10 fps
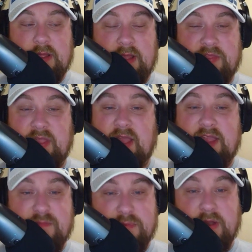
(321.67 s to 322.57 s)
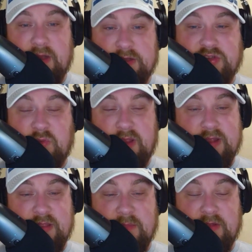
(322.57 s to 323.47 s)
I think I even put out a
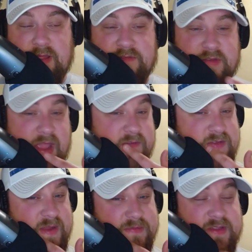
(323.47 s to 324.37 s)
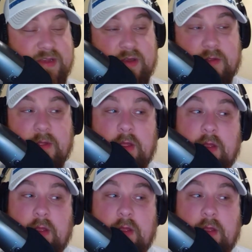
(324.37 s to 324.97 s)
tweet in the middle after halftime saying, you know,